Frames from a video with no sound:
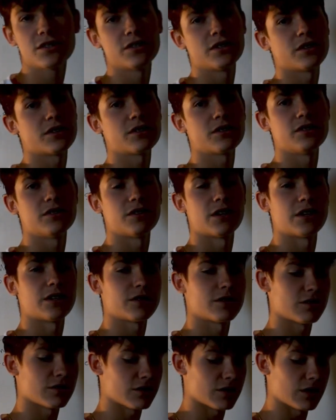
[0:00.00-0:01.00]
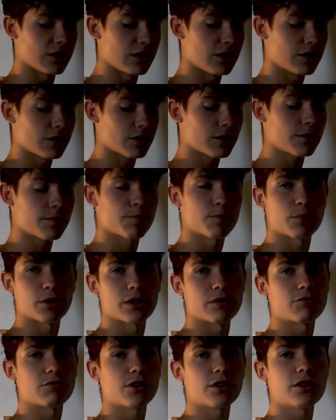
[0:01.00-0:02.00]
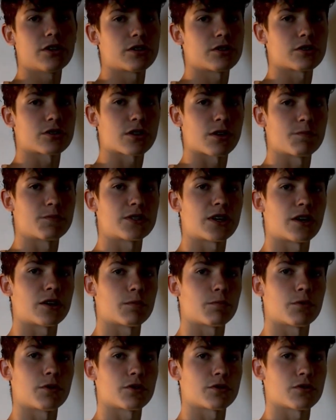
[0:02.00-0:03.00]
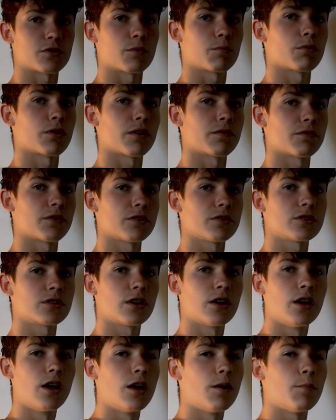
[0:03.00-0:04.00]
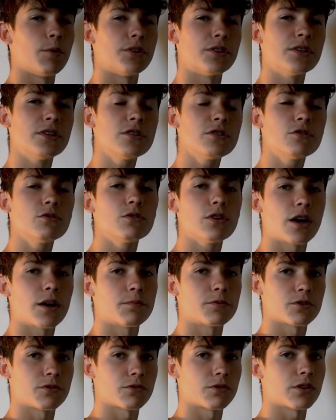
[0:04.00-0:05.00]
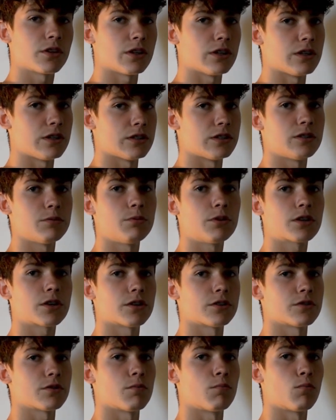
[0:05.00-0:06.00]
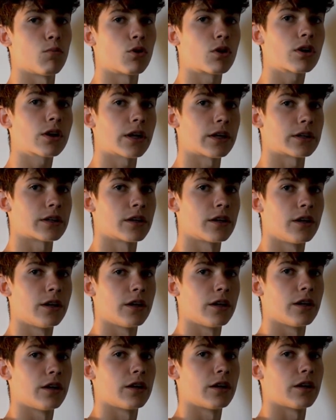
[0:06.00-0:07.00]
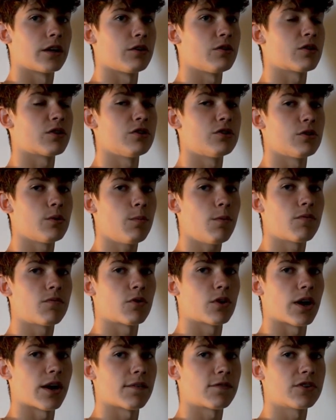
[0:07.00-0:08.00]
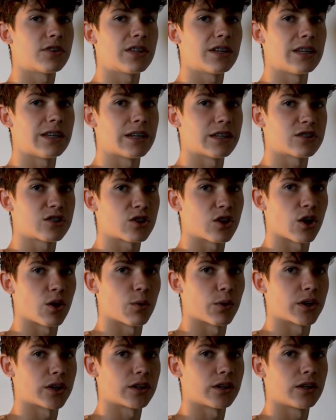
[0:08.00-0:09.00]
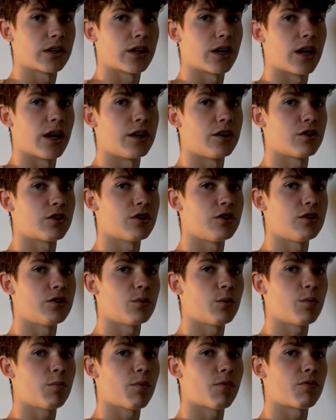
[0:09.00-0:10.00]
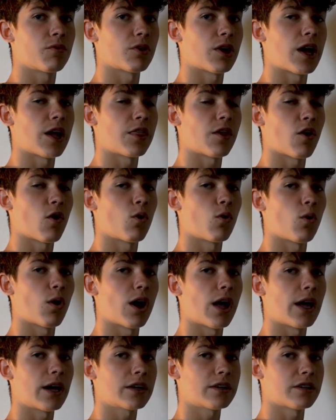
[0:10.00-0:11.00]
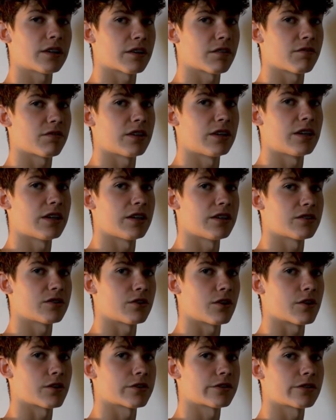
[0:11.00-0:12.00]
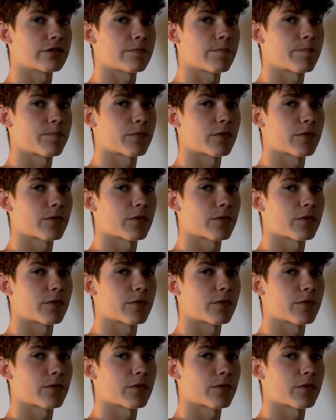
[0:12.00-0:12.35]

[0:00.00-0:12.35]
and disadvantages to either, but really it just comes down to personal preference. But these two times are really easy because the morning you can do it before everything gets going, and you can do it before the whole hectic of the day starts.